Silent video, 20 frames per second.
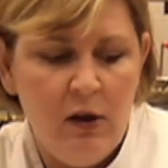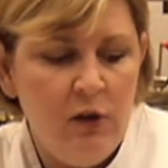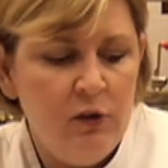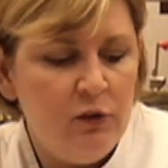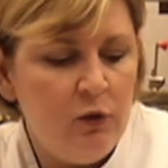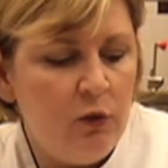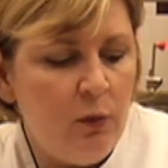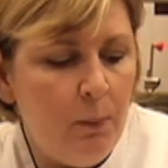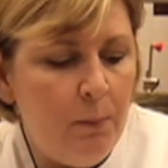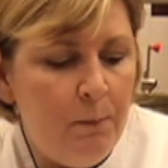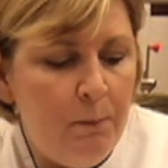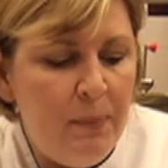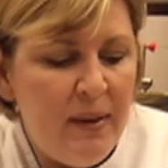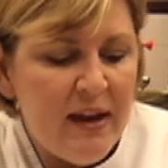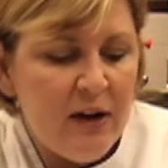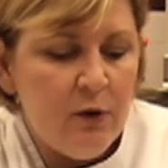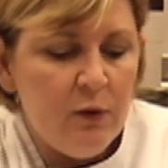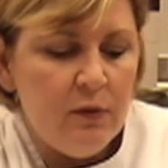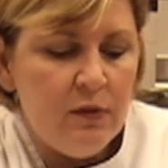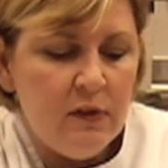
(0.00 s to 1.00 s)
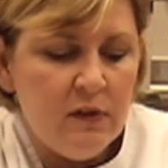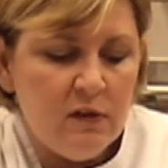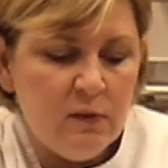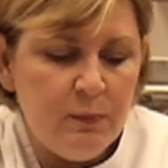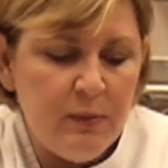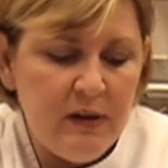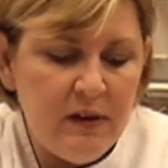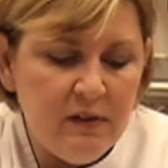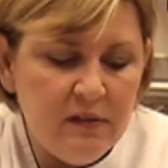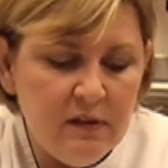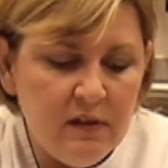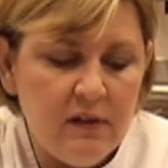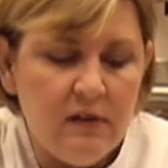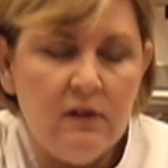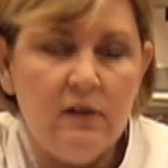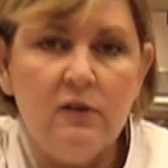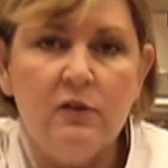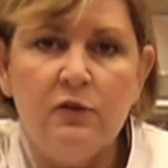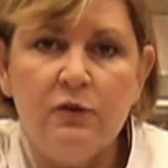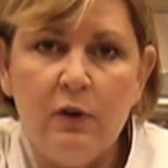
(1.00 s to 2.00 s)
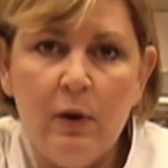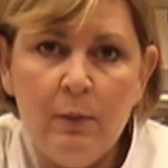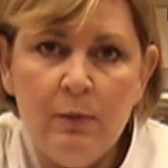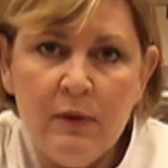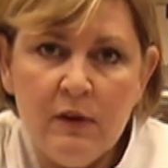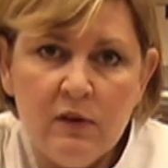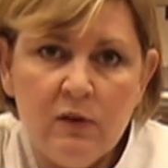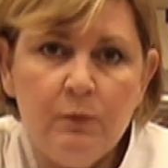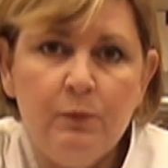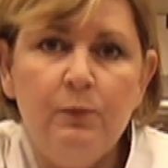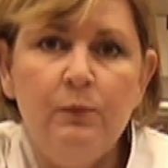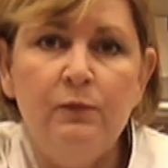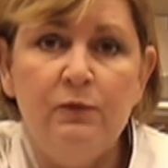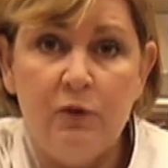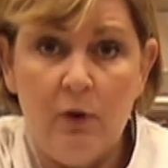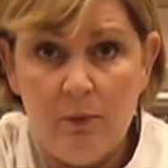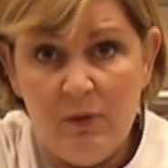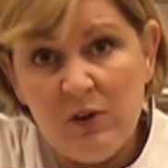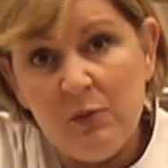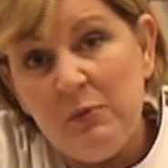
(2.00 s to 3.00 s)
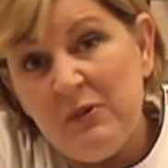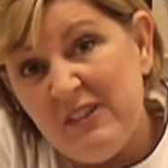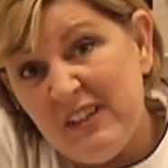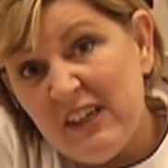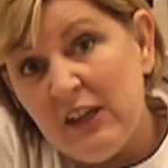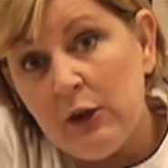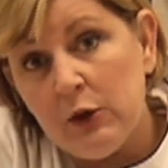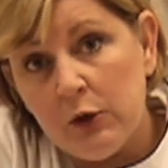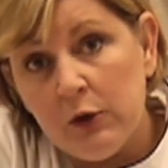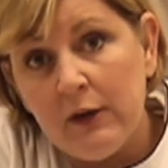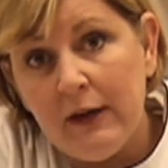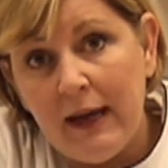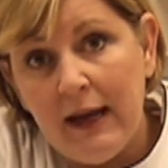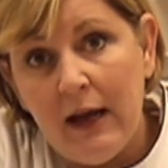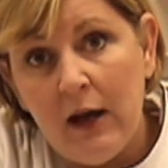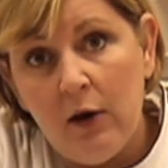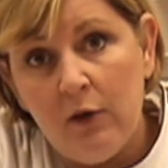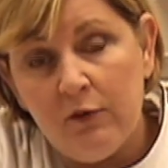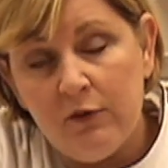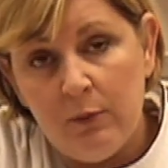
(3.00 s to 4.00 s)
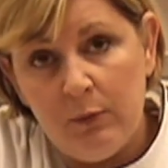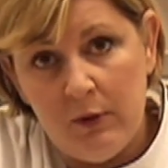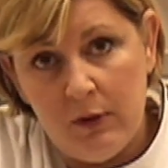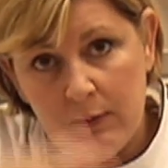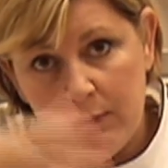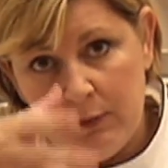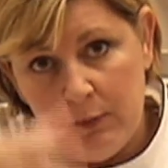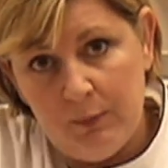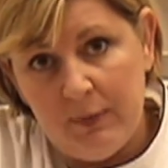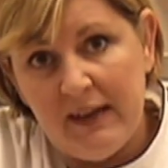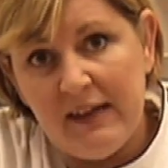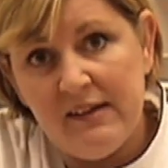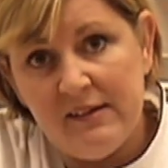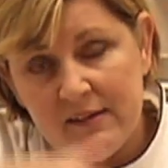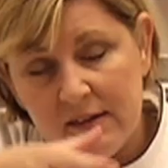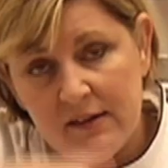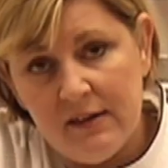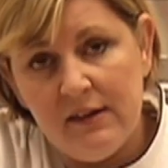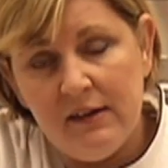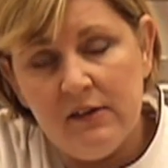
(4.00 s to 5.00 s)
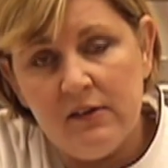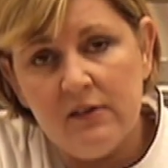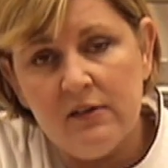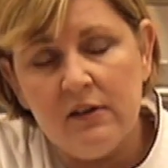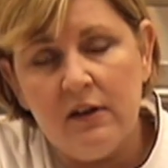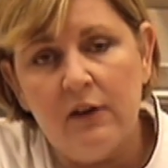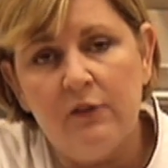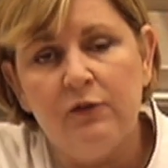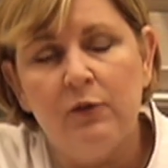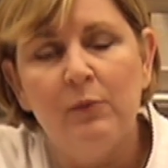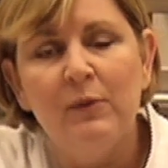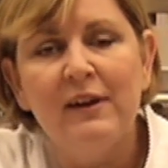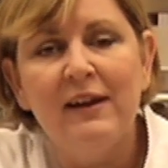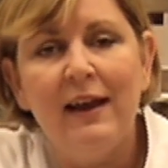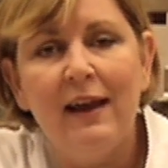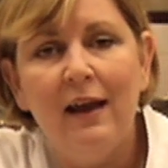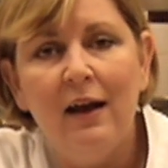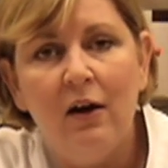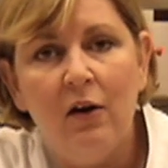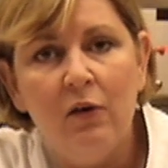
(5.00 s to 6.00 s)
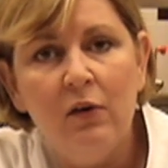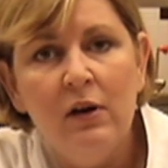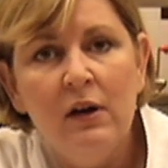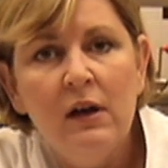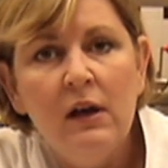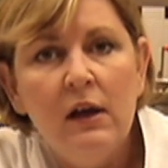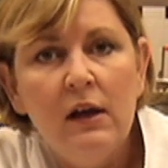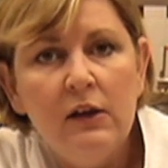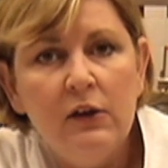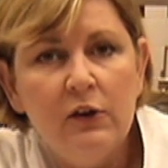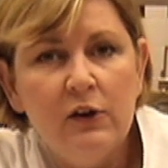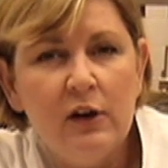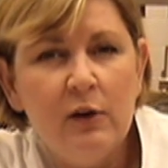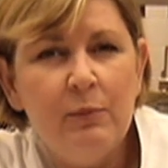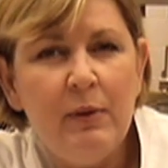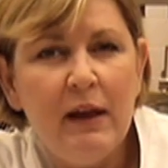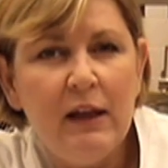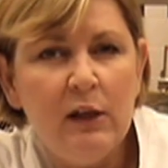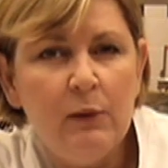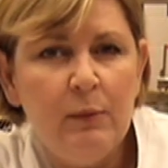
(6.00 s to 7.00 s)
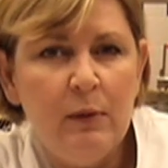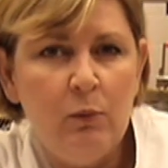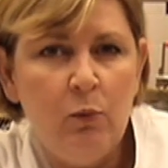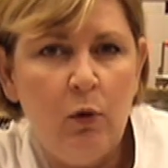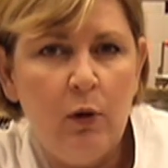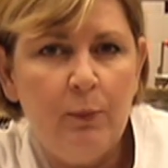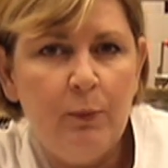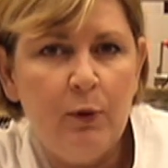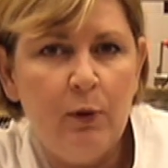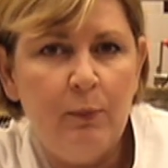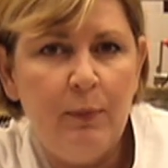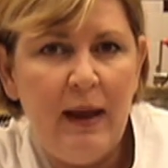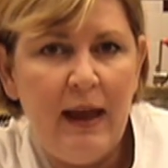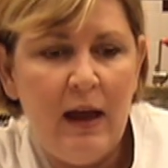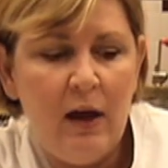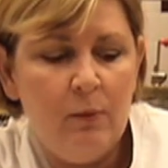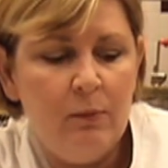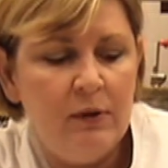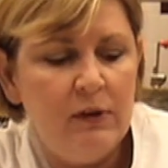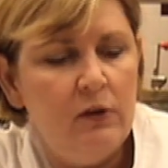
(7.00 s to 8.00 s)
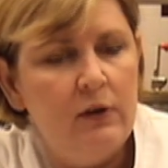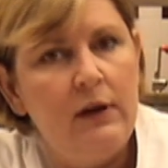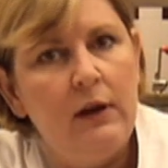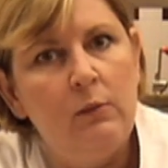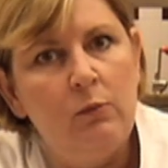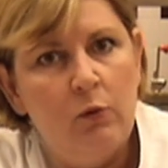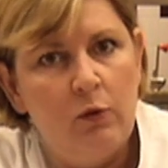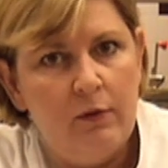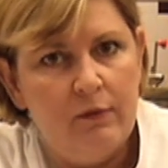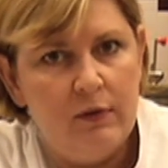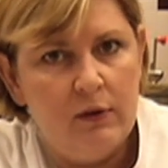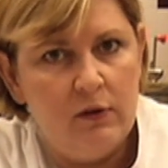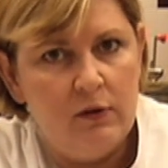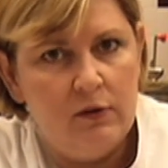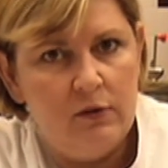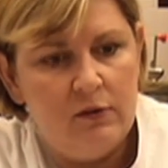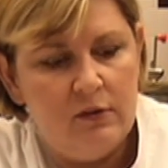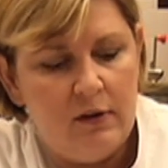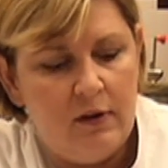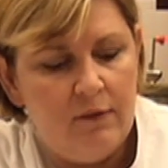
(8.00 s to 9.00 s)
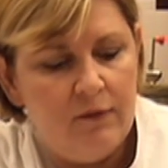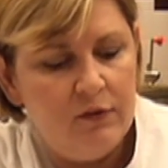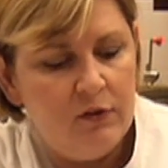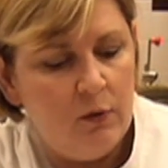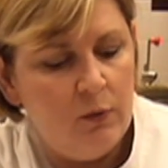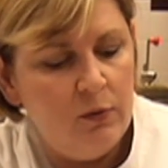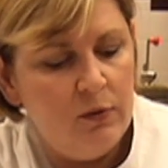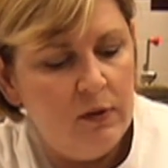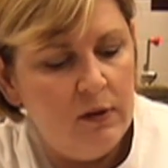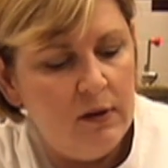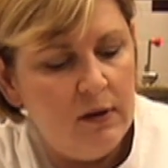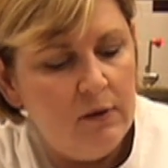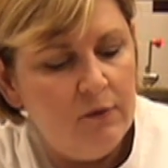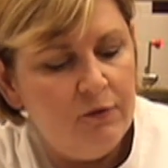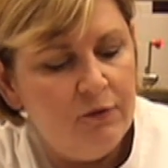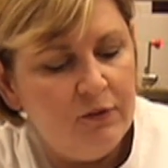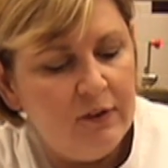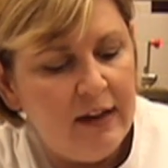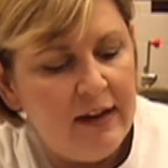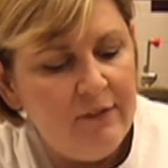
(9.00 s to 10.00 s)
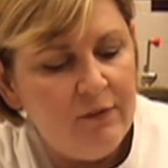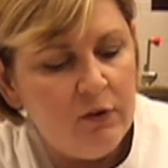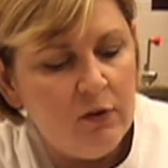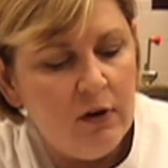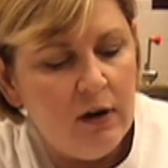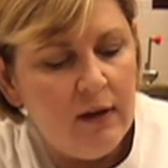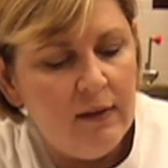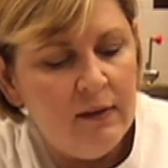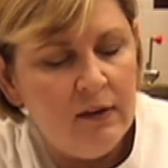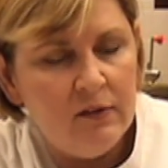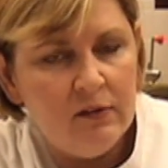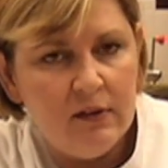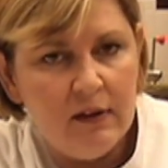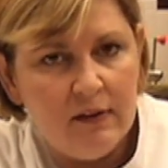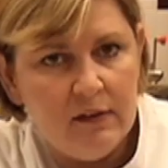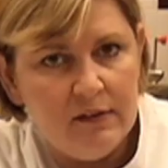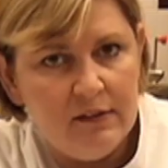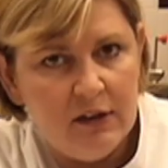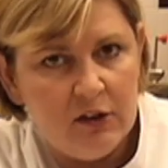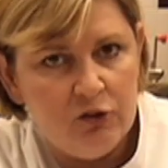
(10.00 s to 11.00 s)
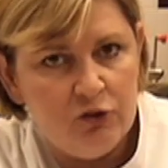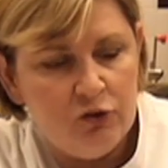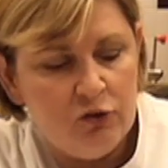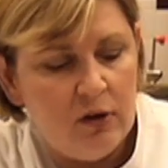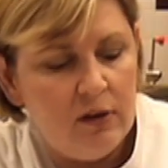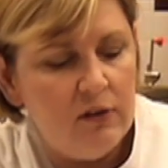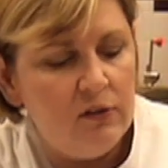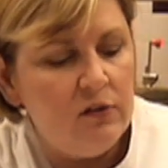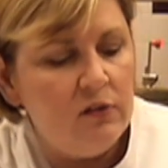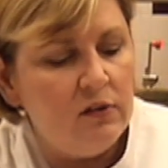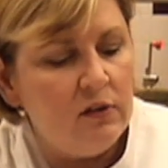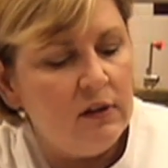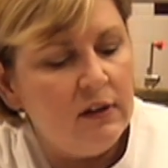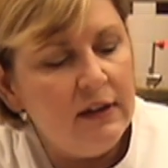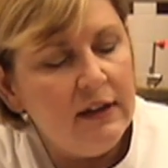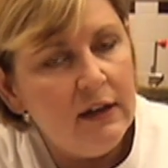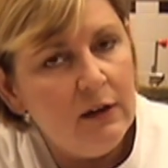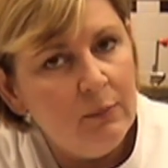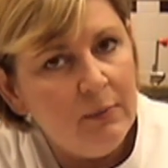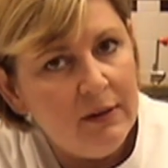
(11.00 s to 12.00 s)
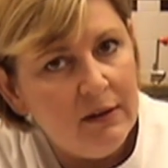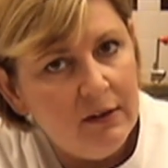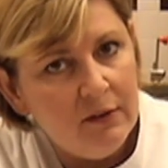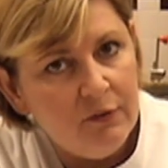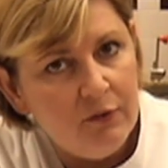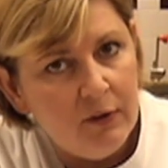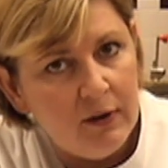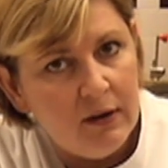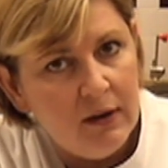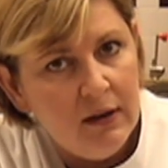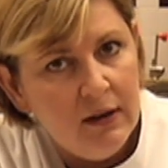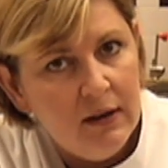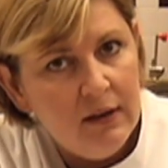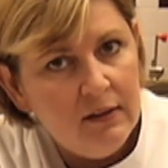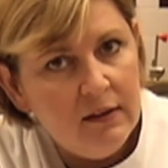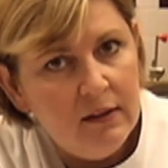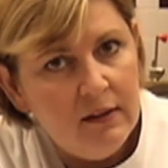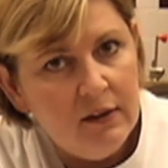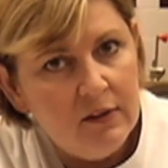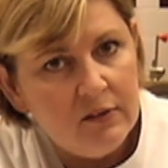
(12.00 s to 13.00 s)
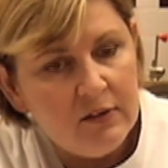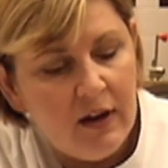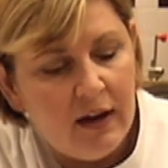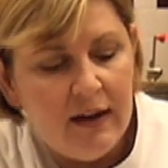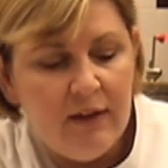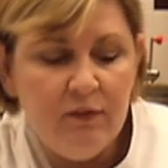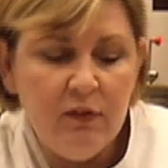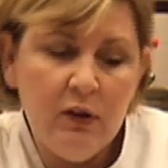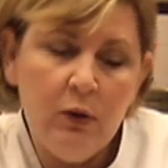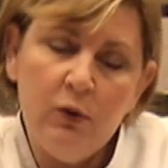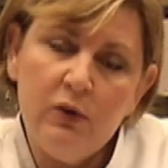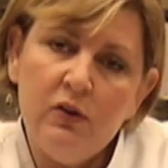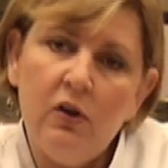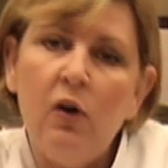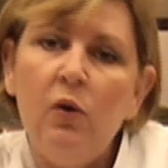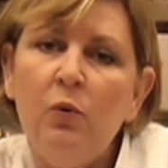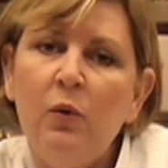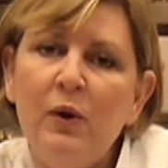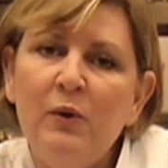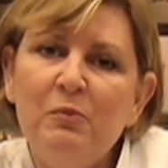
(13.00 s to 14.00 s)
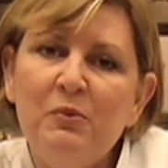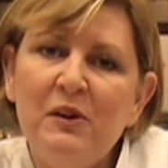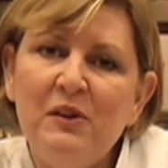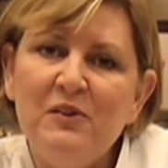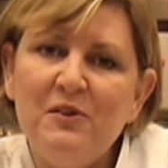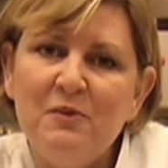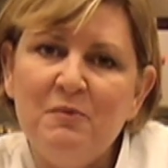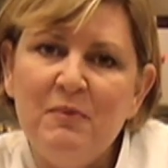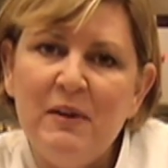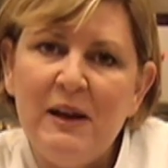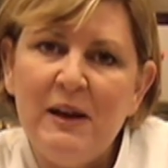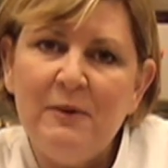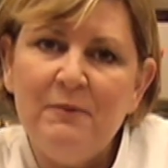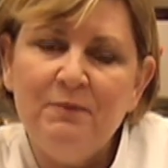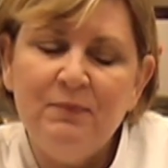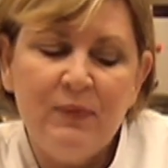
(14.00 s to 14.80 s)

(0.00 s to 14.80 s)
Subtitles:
So the bigger this piece is from this particular cow, from the place that it is cut from the cow, you're going to pay a little bit more per pound, but you get more of the good stuff. So the flavor on this and the texture on this is a little bit different than this guy, even though it's all one piece of meat.